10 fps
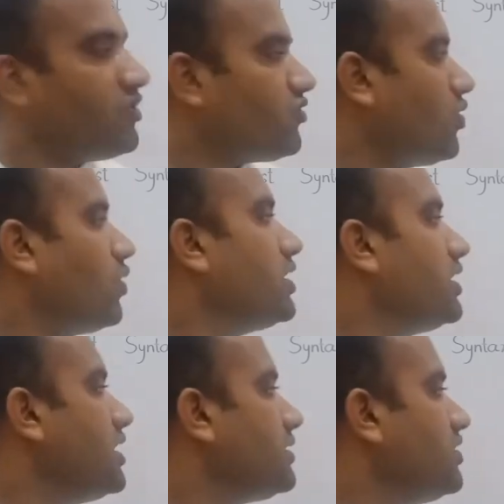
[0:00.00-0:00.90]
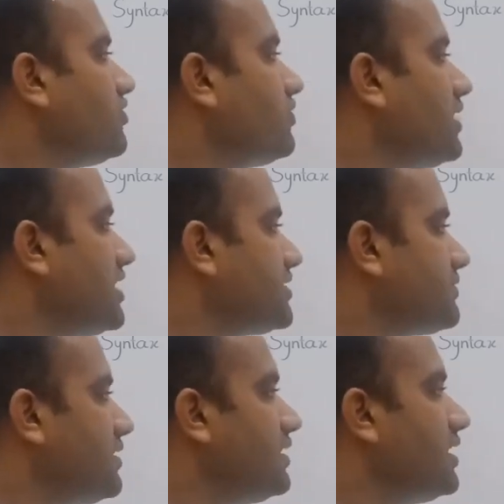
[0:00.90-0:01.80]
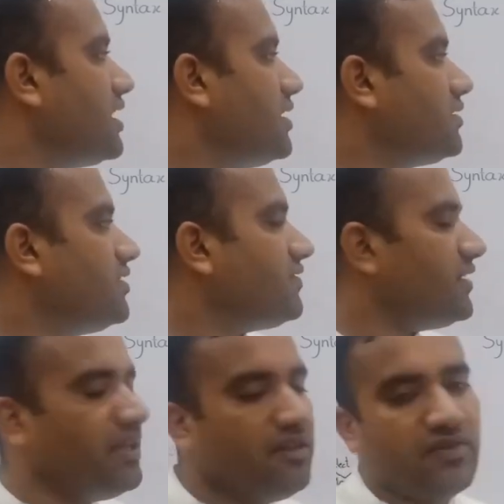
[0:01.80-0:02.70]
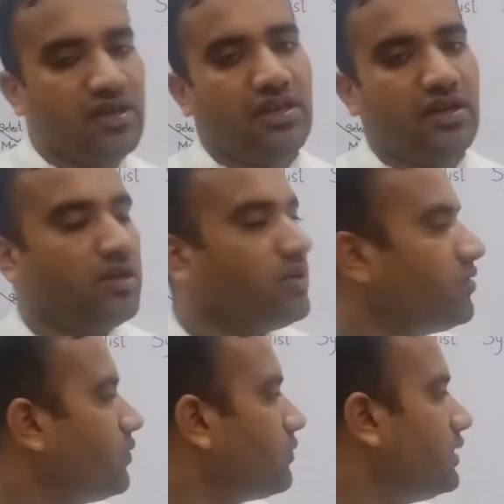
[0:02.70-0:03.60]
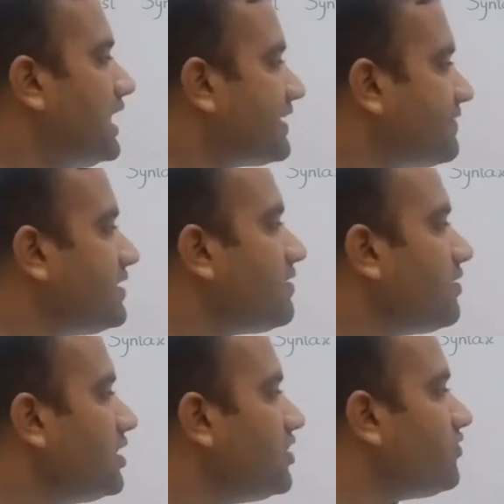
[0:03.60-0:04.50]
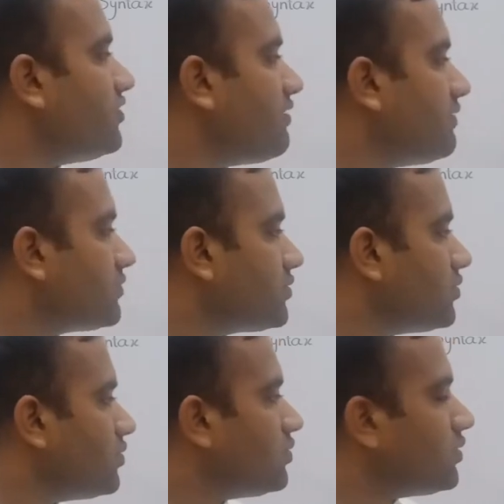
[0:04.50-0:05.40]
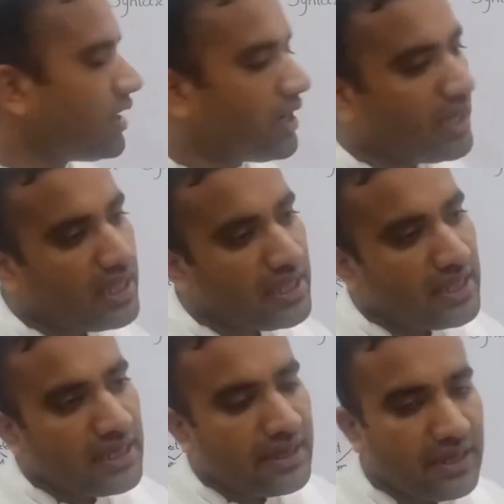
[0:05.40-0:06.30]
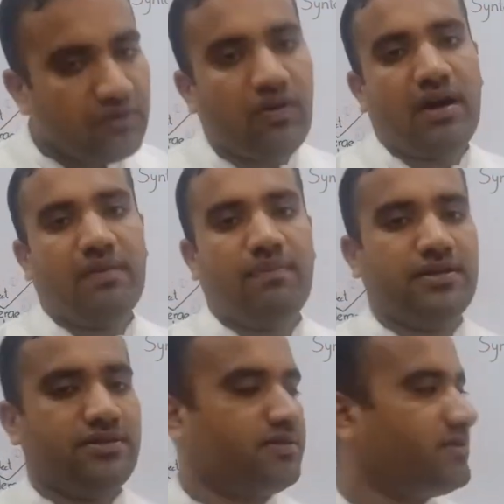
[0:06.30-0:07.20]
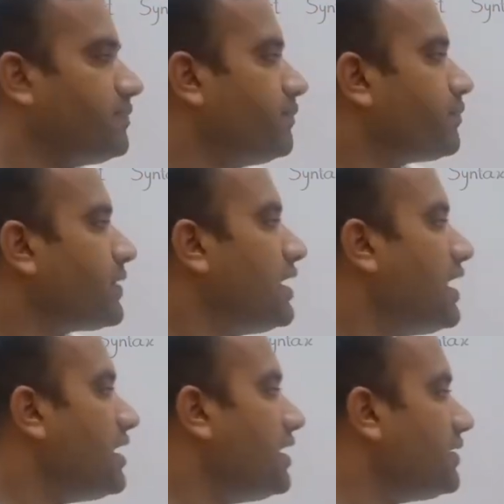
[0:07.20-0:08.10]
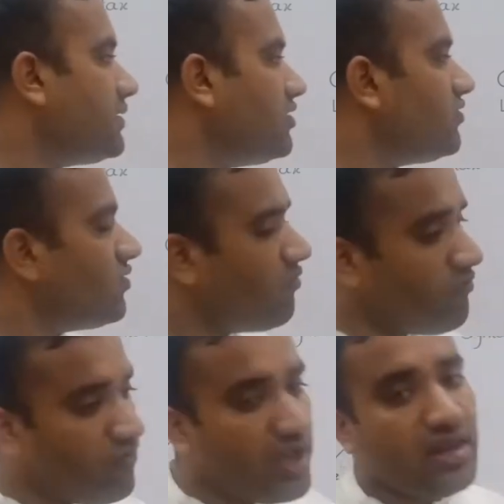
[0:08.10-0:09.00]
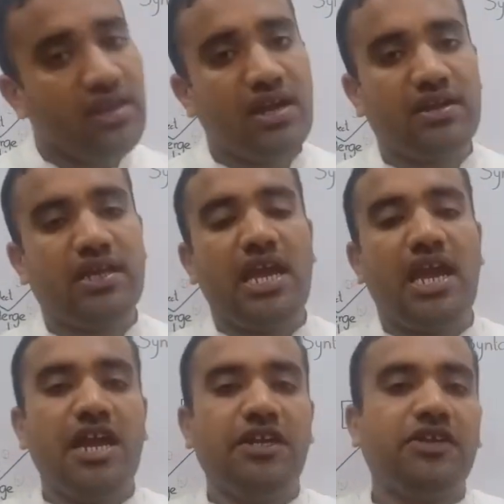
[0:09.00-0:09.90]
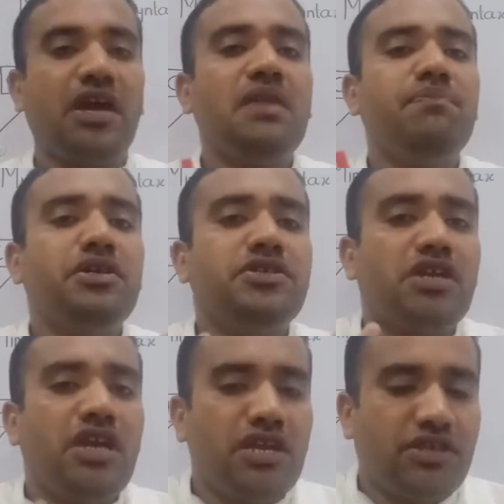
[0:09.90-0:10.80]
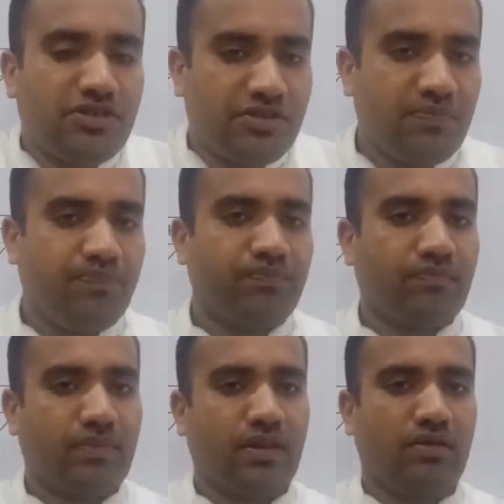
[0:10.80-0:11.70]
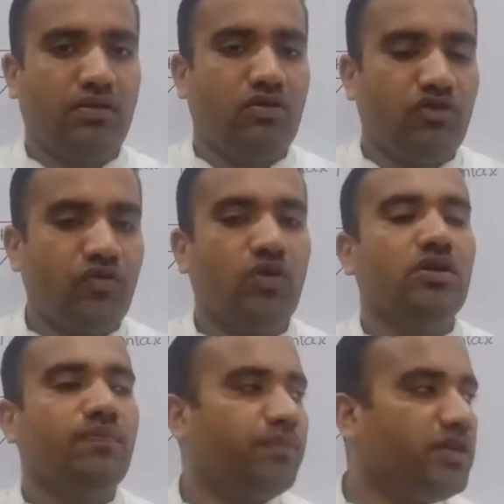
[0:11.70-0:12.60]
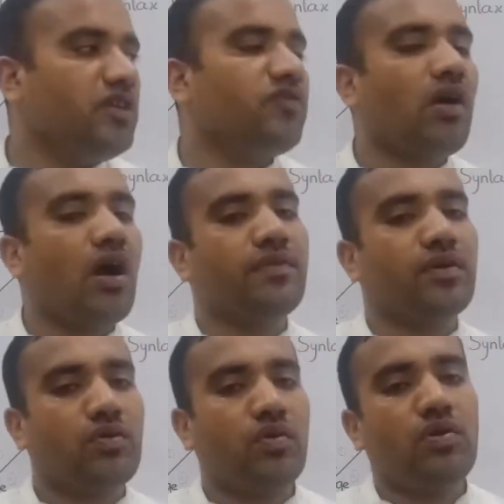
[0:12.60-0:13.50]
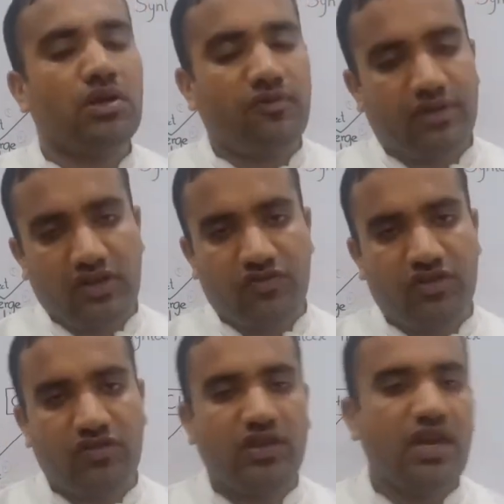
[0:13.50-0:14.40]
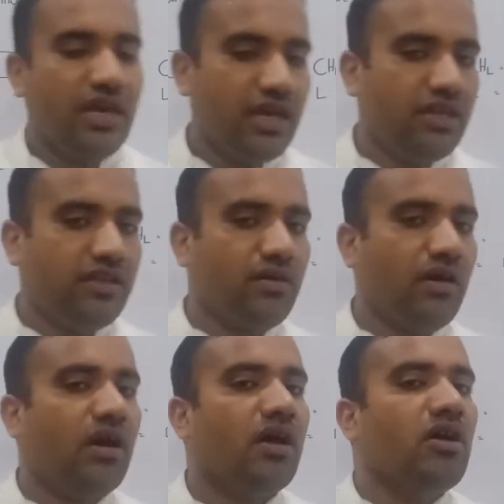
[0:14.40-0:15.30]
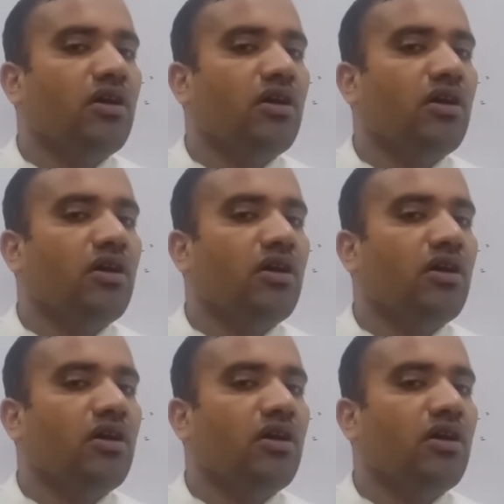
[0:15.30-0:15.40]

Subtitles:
So it is natural, it is invariant. Lexicon is developed through the environment, and it is variant, it can be changed. So these are the core differences in the